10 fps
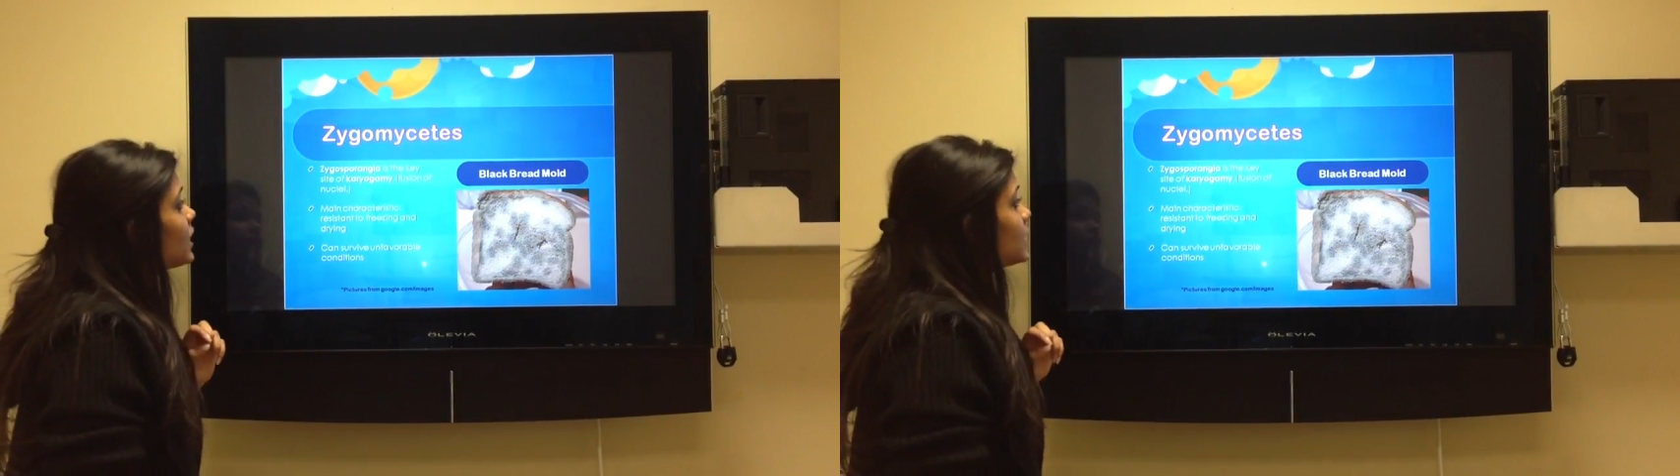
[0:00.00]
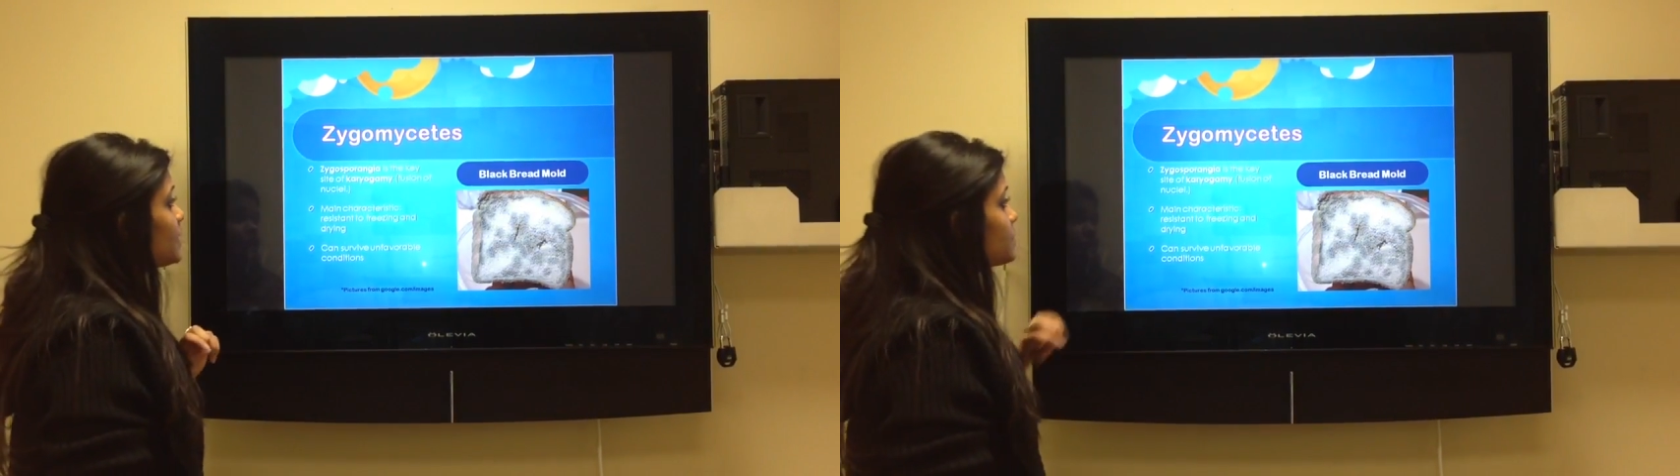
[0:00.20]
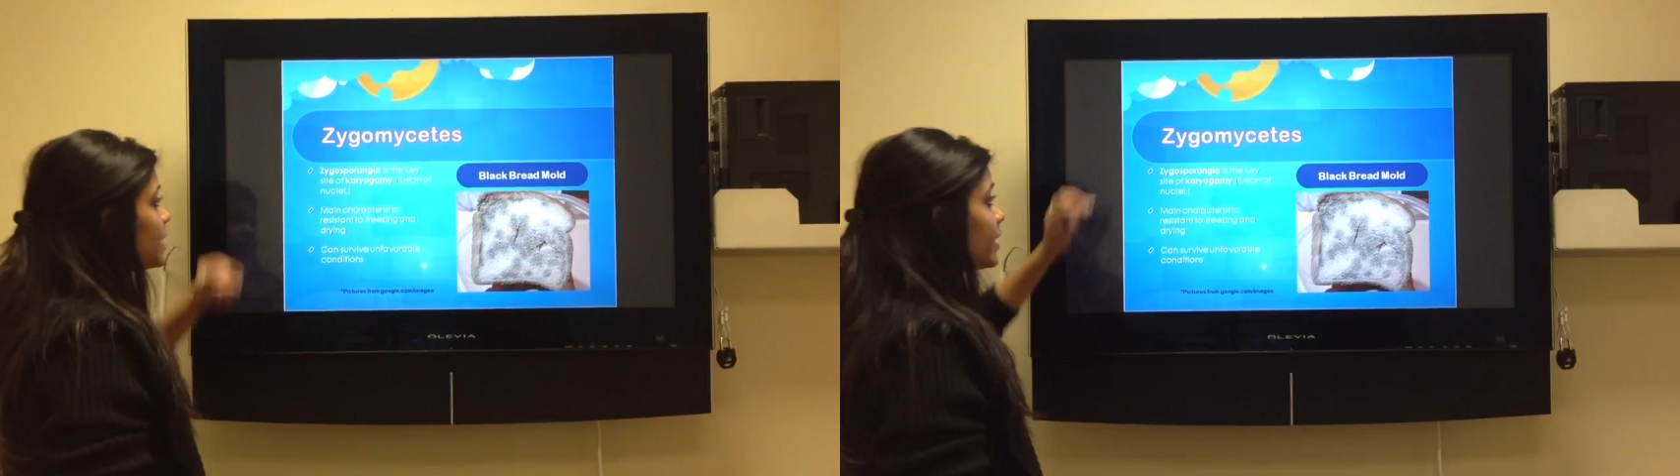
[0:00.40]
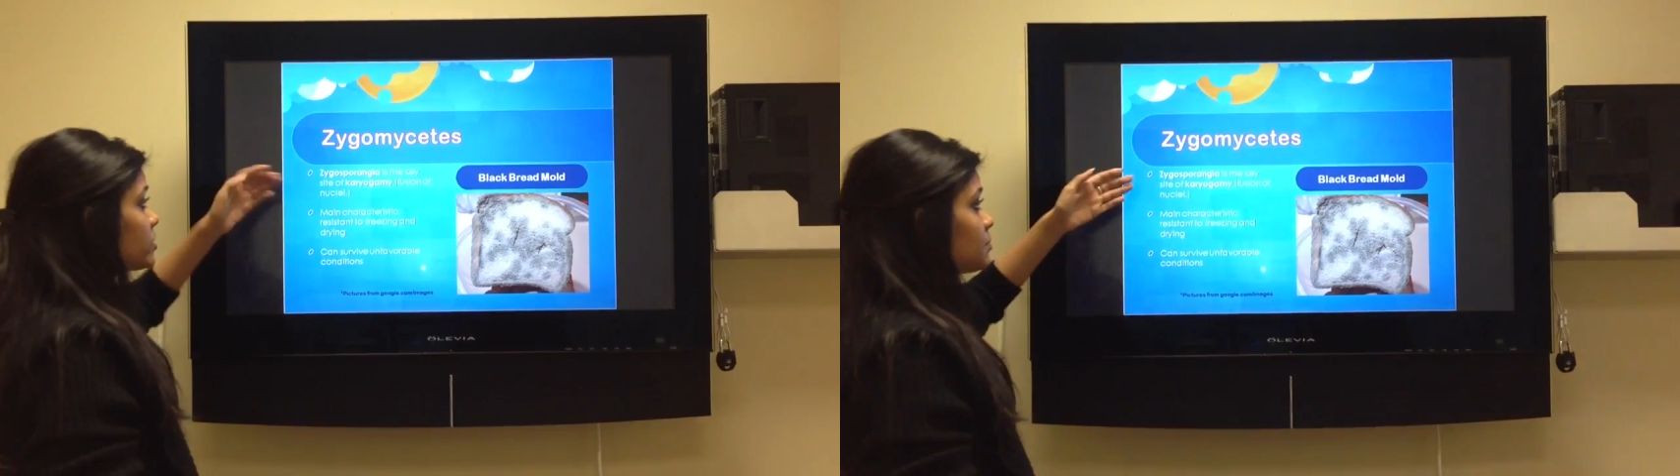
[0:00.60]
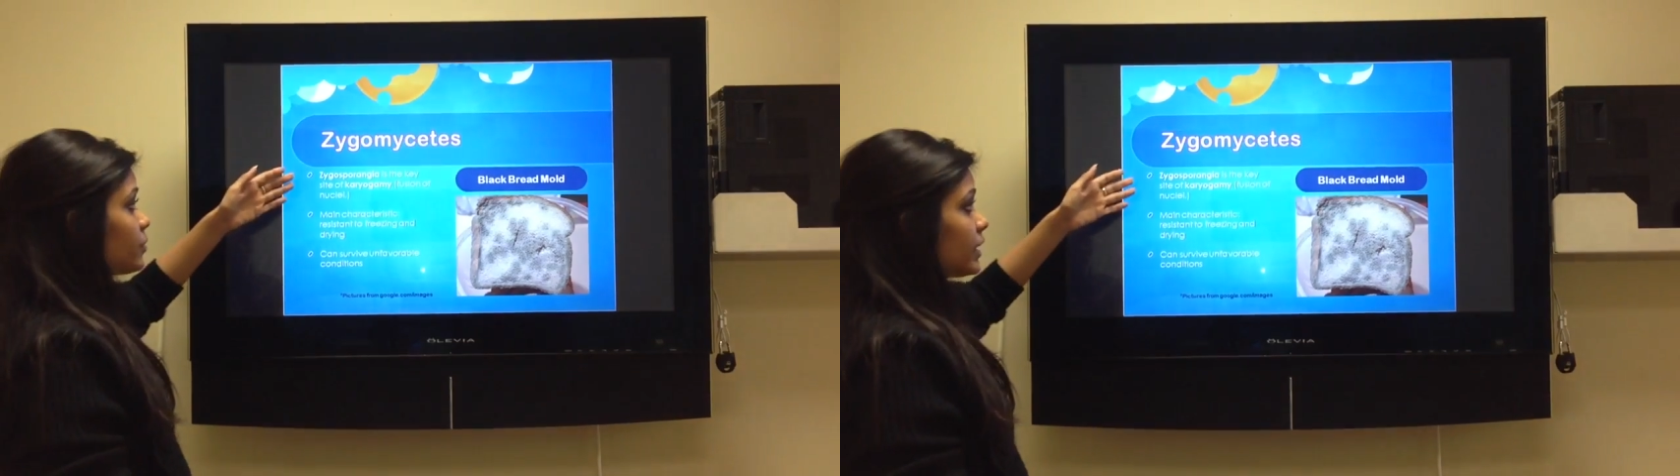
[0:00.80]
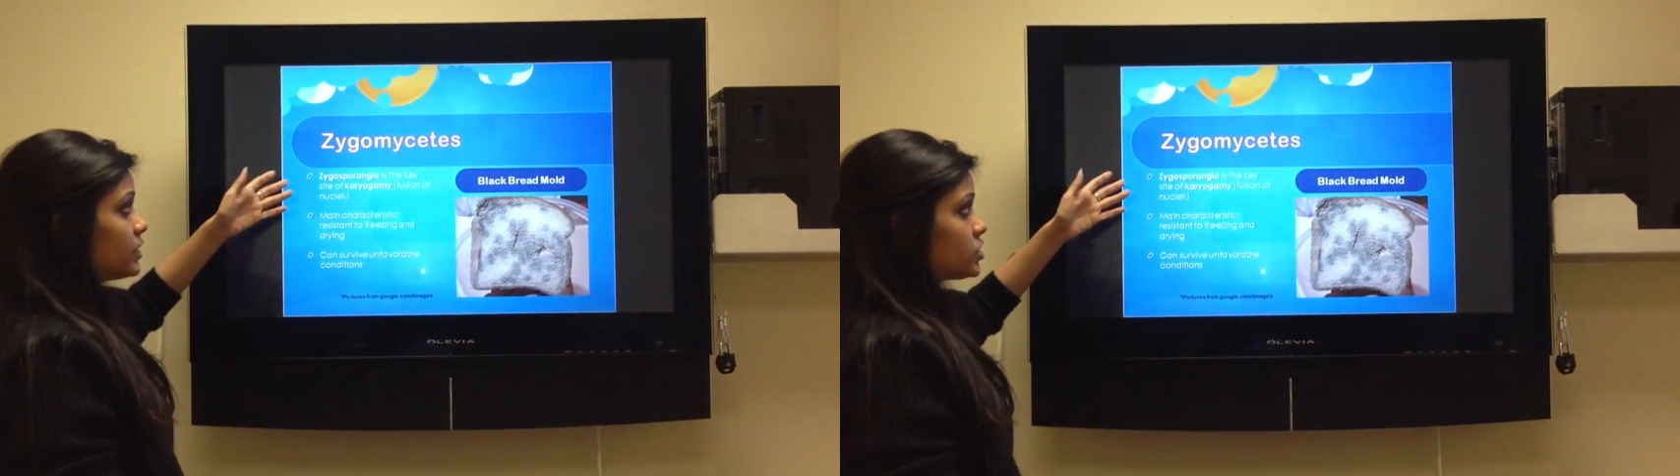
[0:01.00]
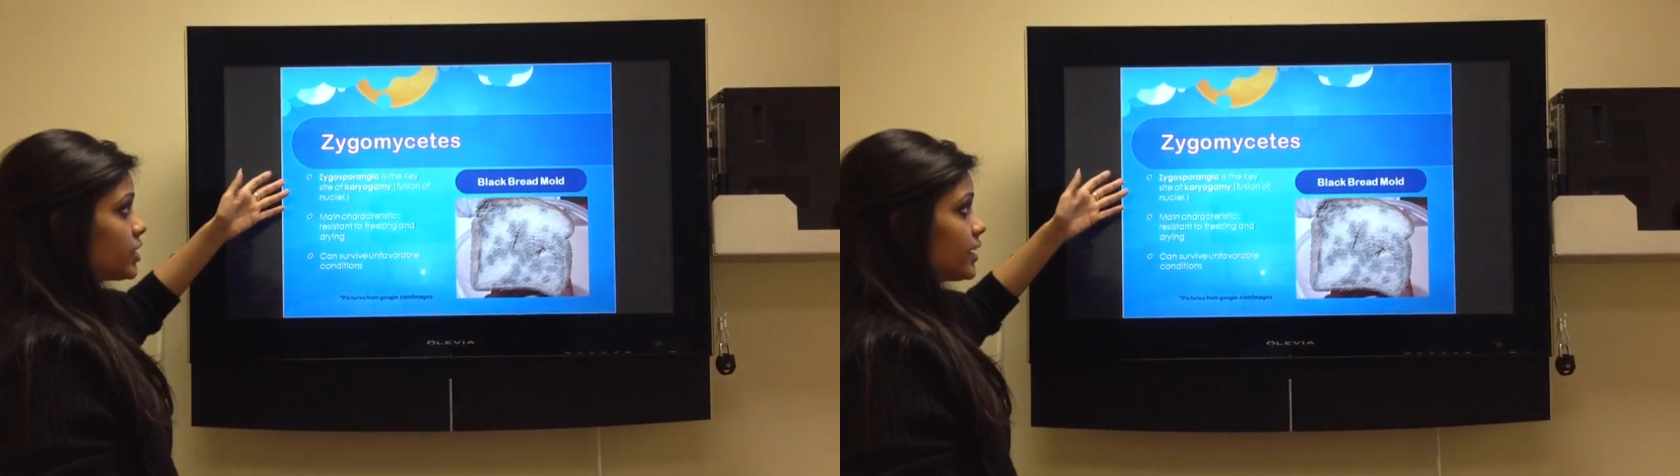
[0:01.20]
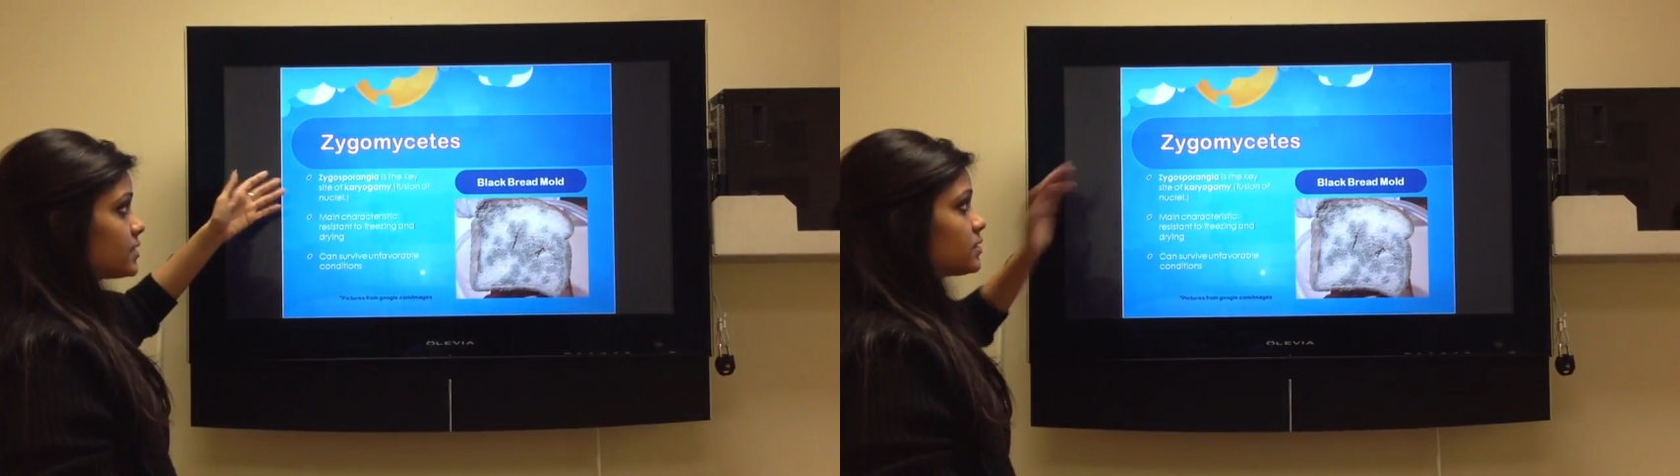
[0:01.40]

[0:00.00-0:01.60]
Zygosporangia